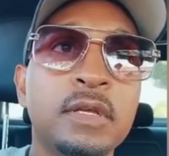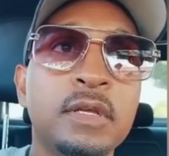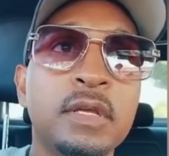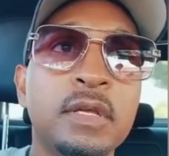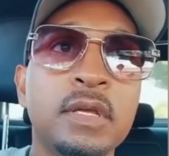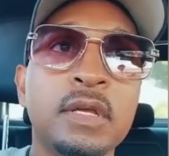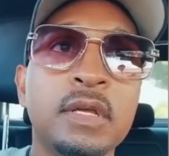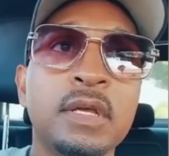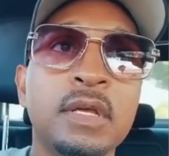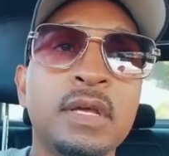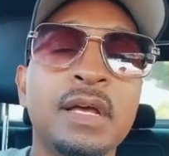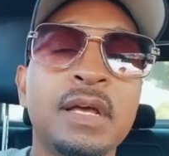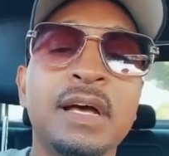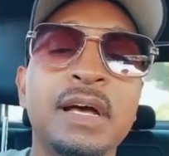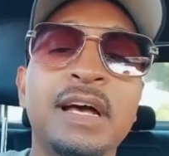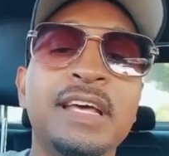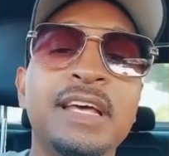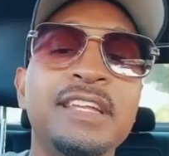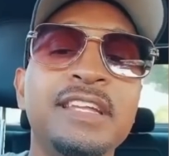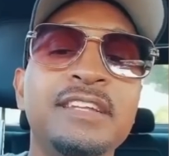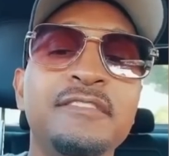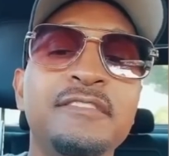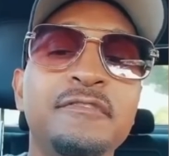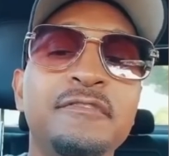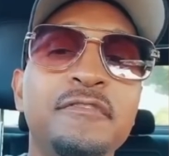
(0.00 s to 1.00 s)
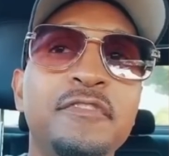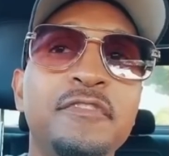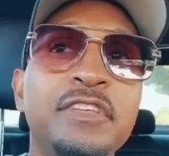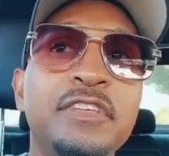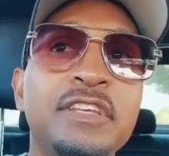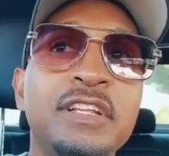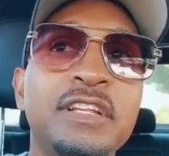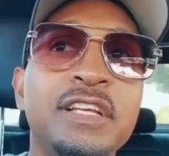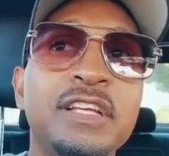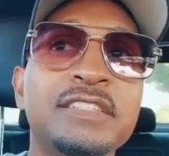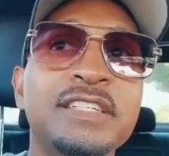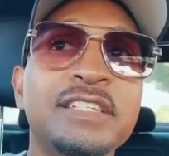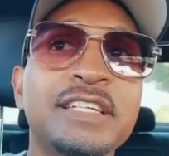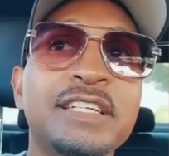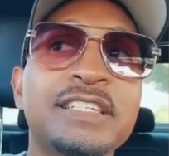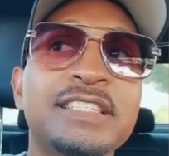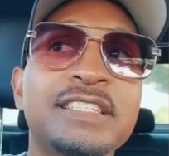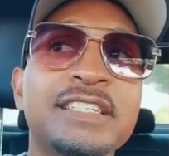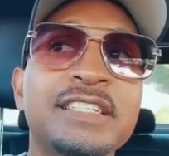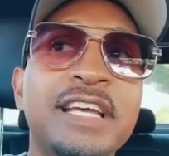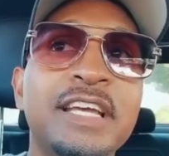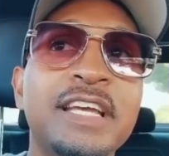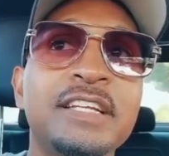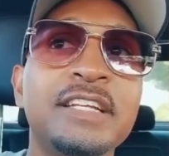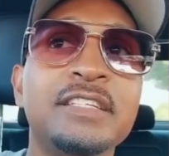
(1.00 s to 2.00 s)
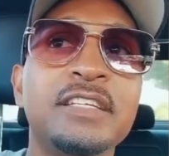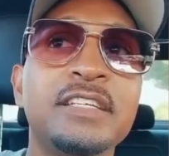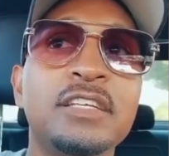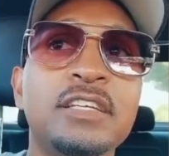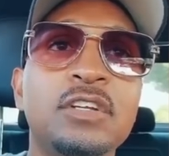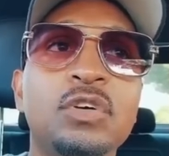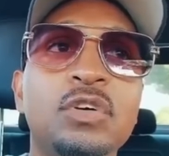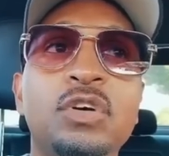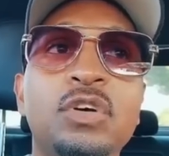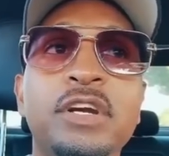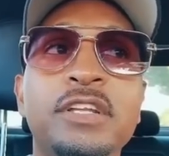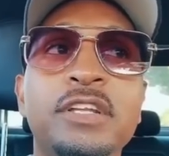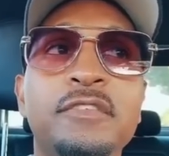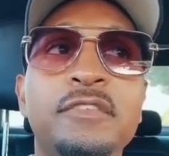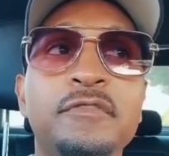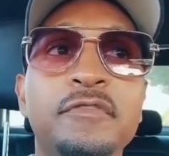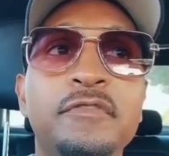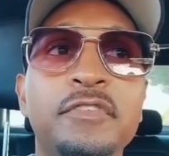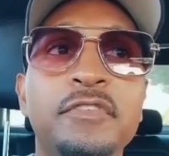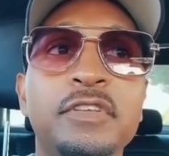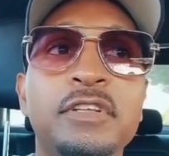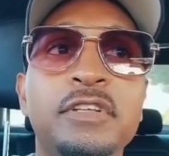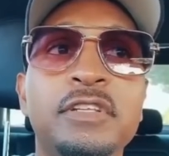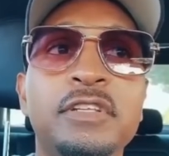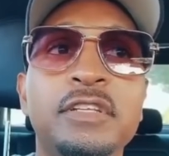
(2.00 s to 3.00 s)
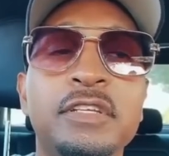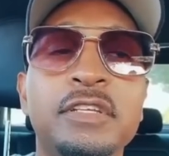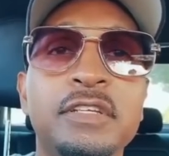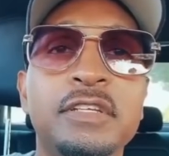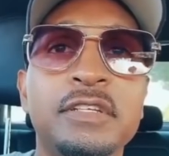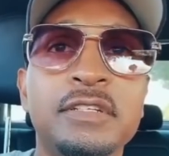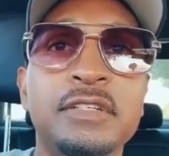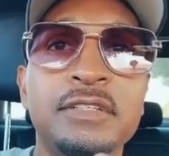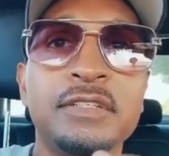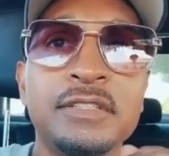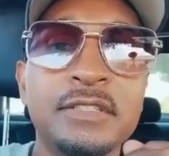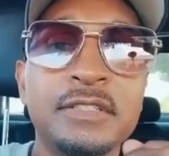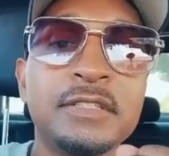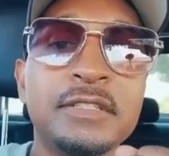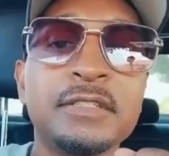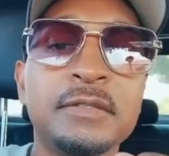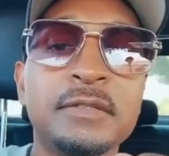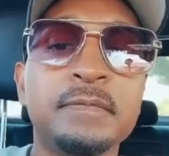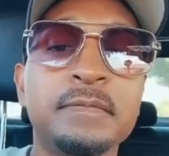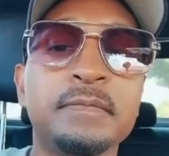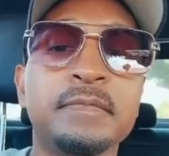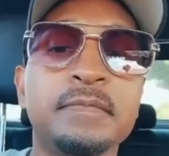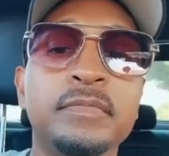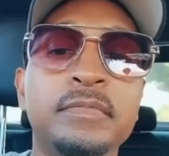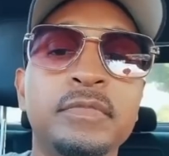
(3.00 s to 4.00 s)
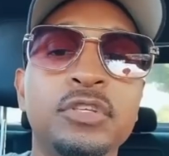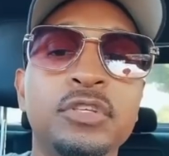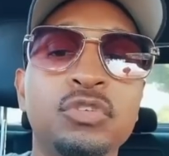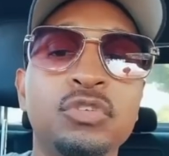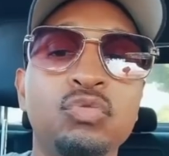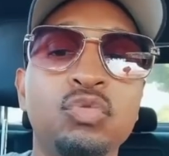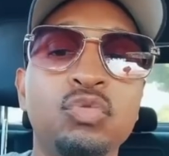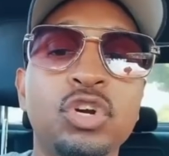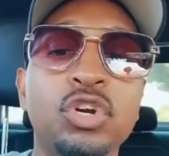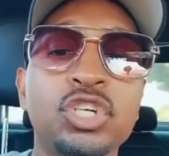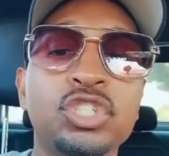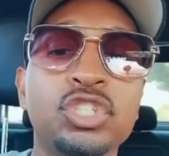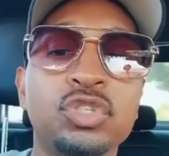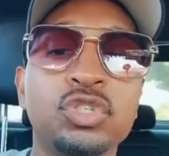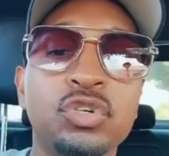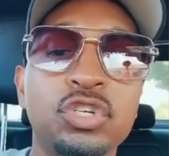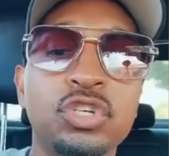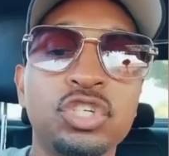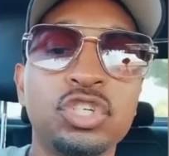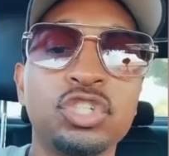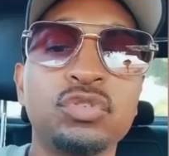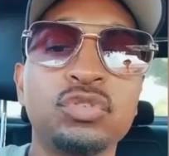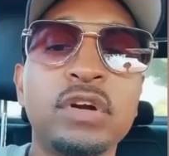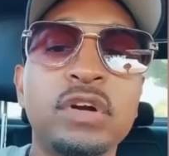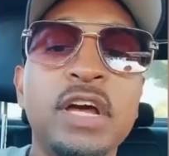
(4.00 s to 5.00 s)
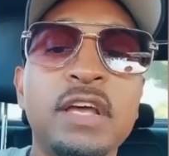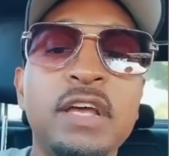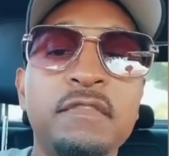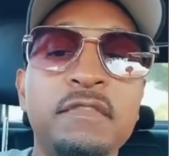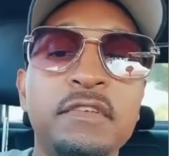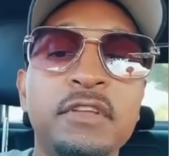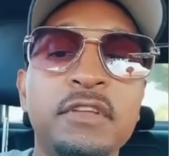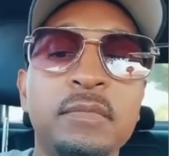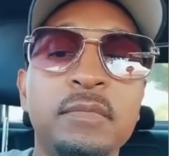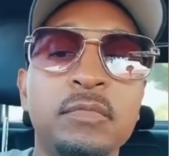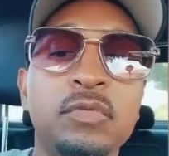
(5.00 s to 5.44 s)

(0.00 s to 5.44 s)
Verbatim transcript: I didn't feel as excited or I didn't feel the the the rush or the drive anymore.